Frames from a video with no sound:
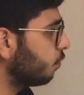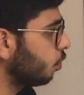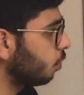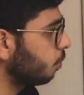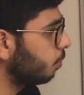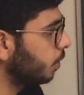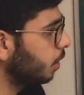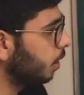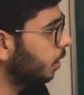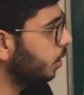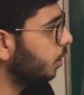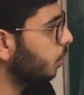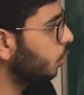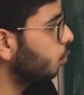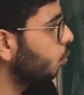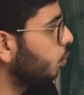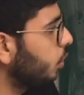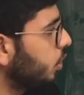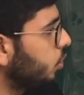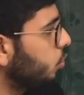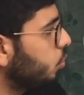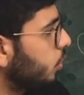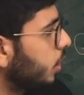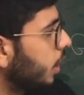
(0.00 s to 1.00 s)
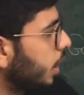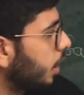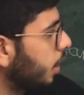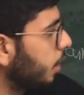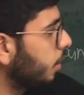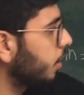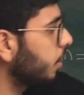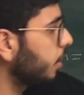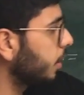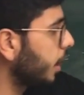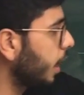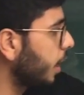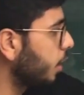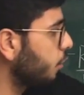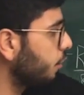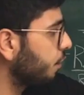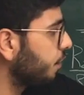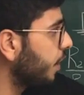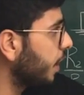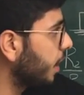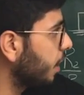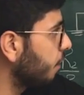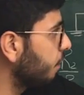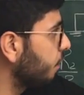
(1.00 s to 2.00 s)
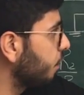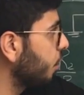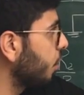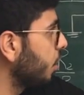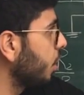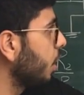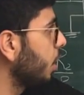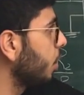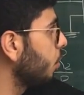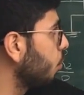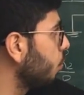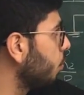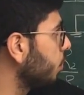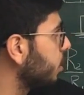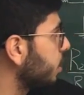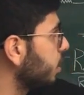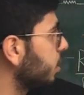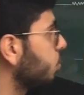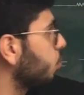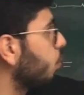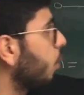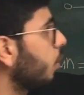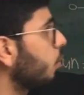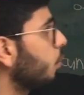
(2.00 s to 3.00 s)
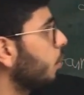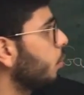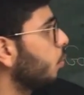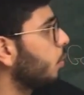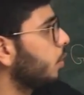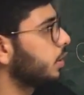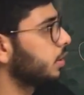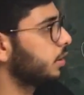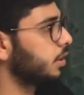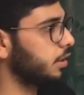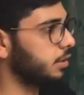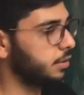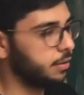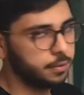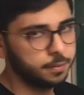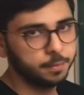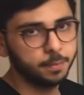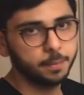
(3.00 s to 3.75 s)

formula, we do get a gain of negative 30, which is what we wanted.